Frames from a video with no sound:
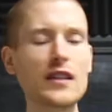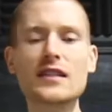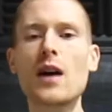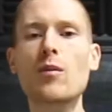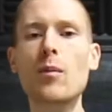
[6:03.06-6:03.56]
a
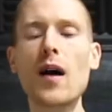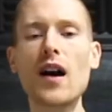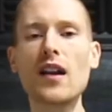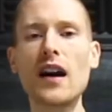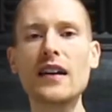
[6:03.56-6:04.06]
double
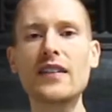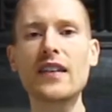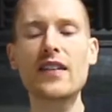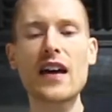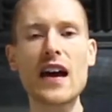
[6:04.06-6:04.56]
bar line
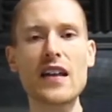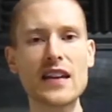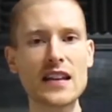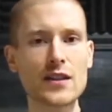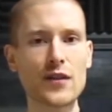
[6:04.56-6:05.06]
there at
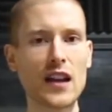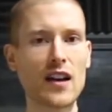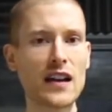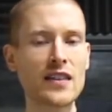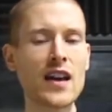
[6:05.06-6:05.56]
the end of a
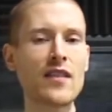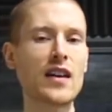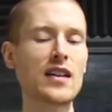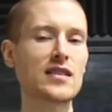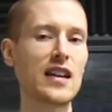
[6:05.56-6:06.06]
line,
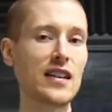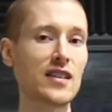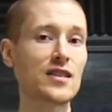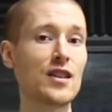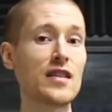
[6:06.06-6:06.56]
that's letting
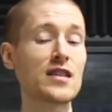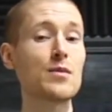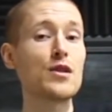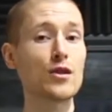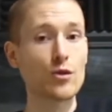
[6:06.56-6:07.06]
us know there's a
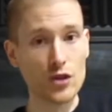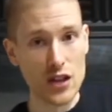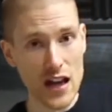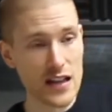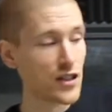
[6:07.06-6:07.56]
musical
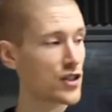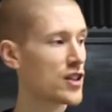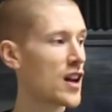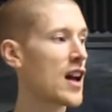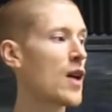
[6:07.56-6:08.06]

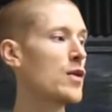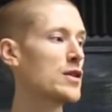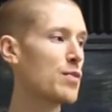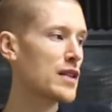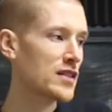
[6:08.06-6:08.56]
change,
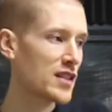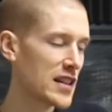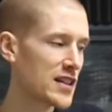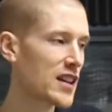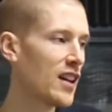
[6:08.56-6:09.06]
which brings us
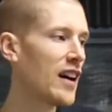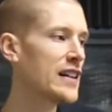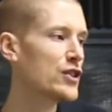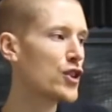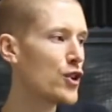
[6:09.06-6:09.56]
into
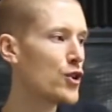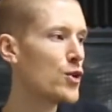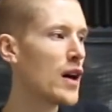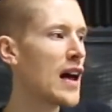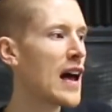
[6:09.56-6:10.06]
line
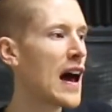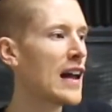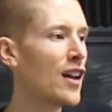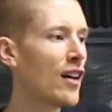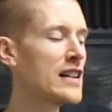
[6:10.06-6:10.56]
2.
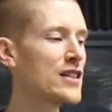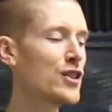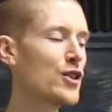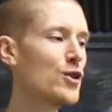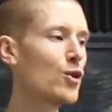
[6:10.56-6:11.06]
And line
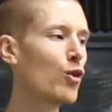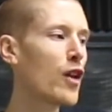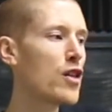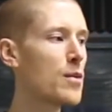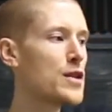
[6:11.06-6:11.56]
2,
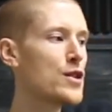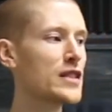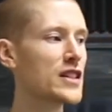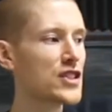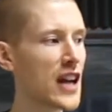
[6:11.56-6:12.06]
although the
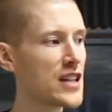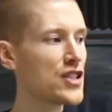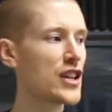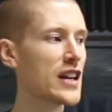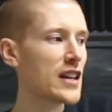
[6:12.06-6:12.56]
music's
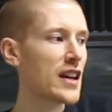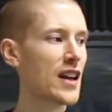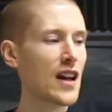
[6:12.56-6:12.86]
changing,